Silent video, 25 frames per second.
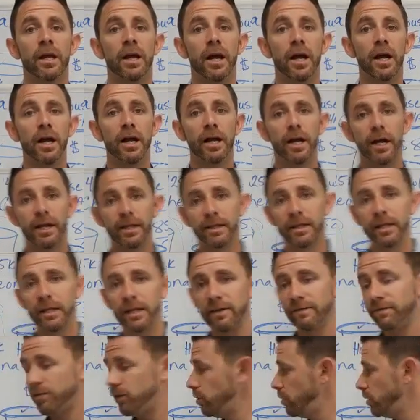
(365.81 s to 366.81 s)
I
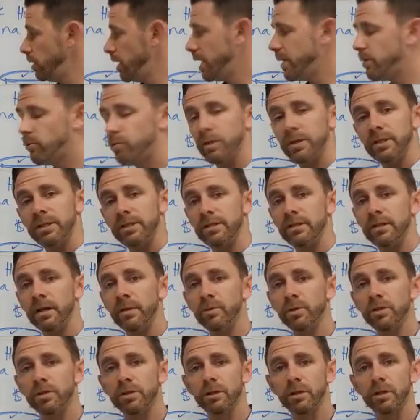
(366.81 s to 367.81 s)
think if you like what these
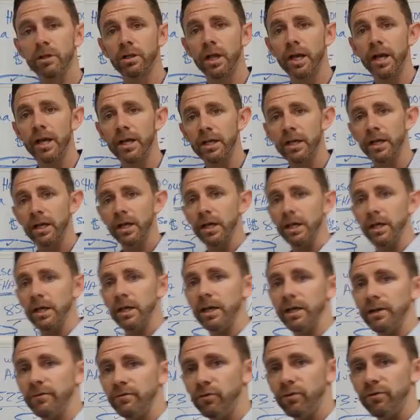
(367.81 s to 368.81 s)
numbers look like,
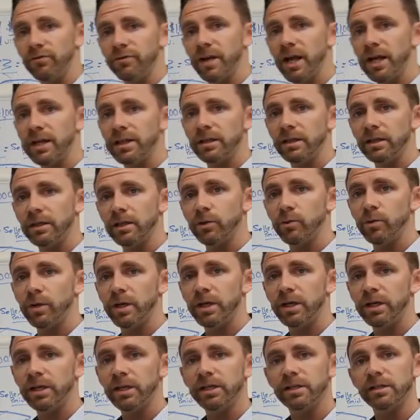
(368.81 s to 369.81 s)
if we've got the
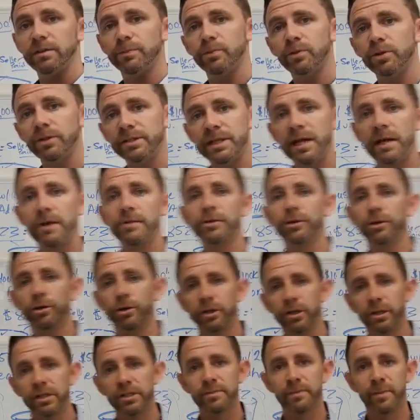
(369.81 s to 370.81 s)
liquidity to put down the
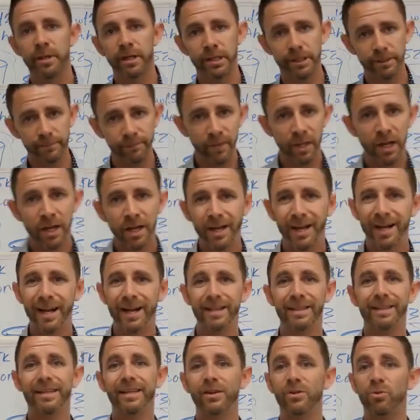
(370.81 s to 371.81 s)
earnest money,
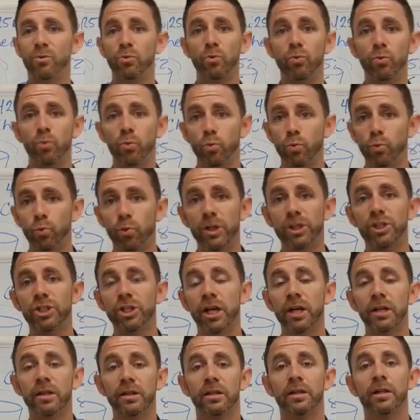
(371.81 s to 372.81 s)
I think we
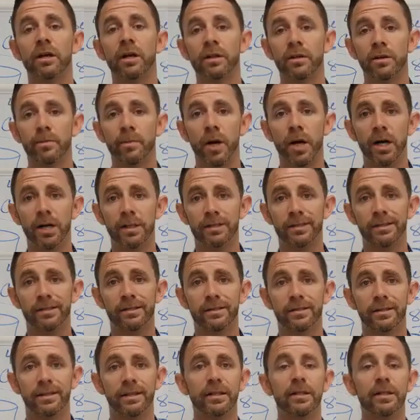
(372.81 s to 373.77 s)
check the other boxes.